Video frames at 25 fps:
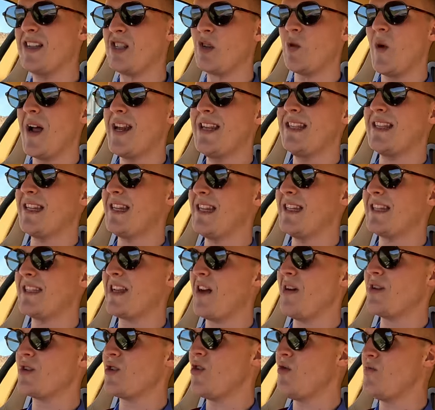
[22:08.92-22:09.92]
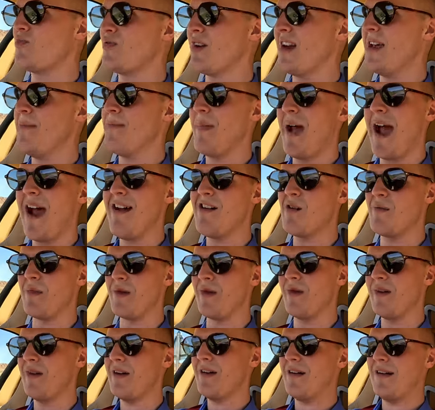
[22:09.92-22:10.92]
20s, so it's all pretty
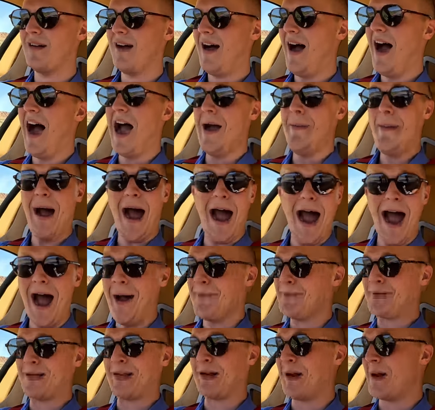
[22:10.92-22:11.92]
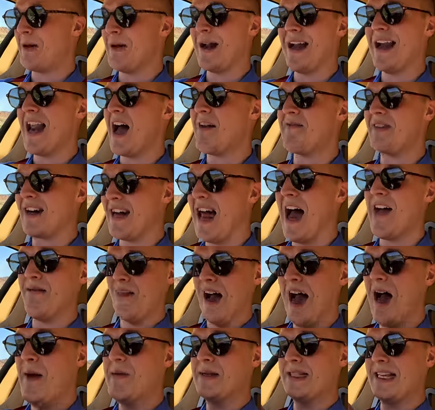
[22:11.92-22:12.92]
bearable. I'm absolutely loving life.
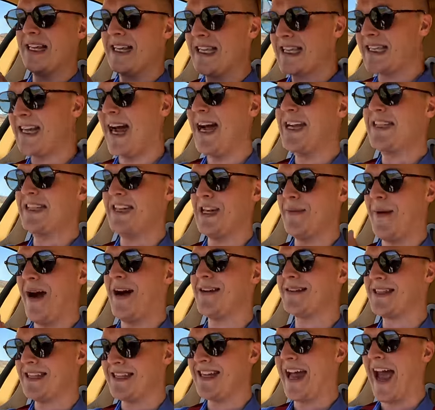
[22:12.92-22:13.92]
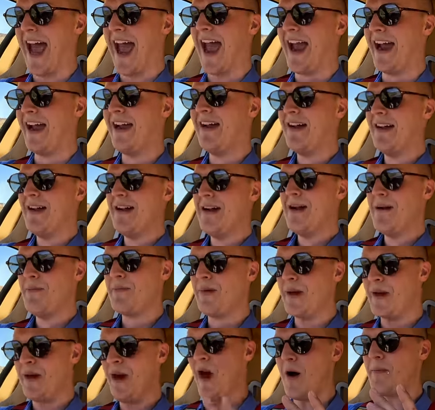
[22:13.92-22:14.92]
I was excited about today,
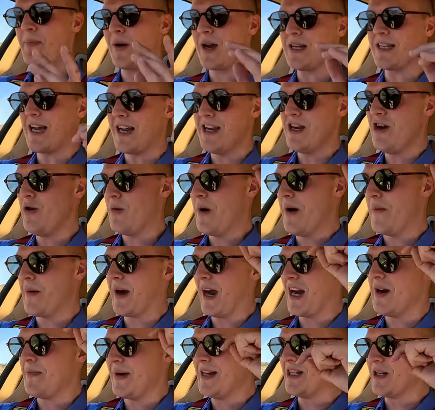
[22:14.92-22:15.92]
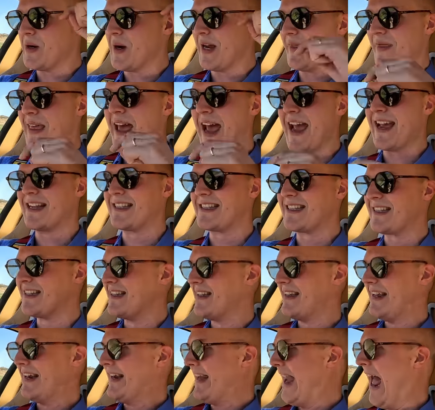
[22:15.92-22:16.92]
but not because I knew we were going to be doing this.
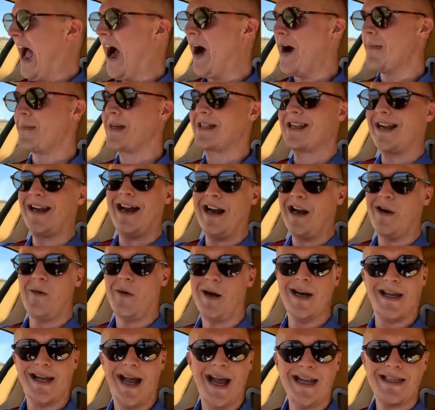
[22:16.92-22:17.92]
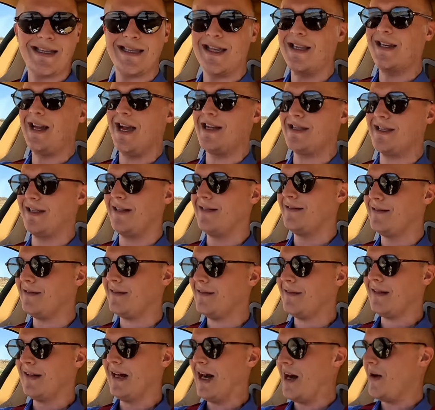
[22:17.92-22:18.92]
Now I'm just like, I don't want to get to the desert.
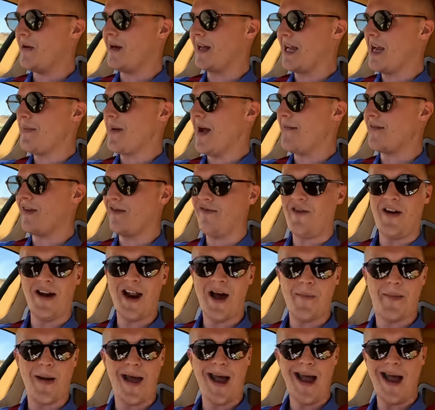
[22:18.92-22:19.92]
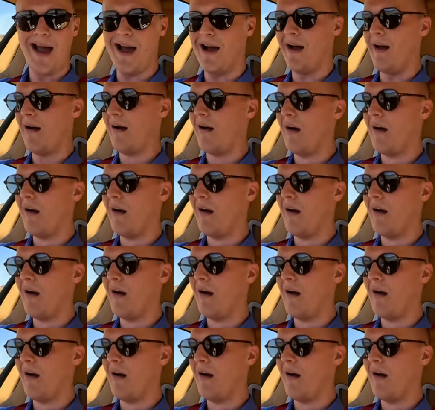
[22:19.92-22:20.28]
I want to keep having fun up here.